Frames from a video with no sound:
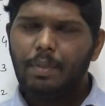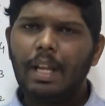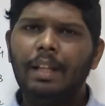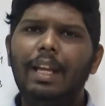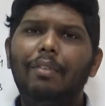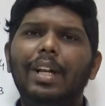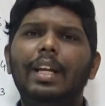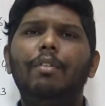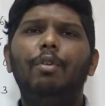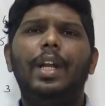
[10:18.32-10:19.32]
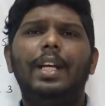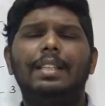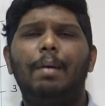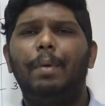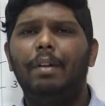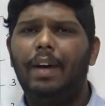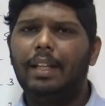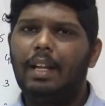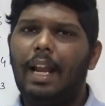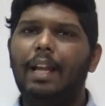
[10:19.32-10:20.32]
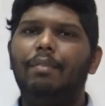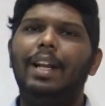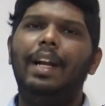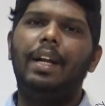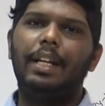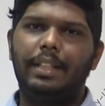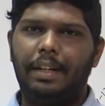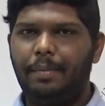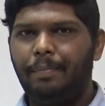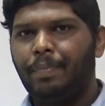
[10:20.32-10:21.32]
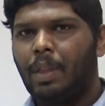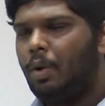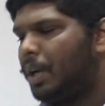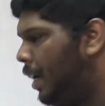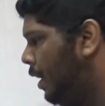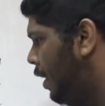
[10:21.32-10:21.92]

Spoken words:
they will give you an example where the line will intersect. Okay,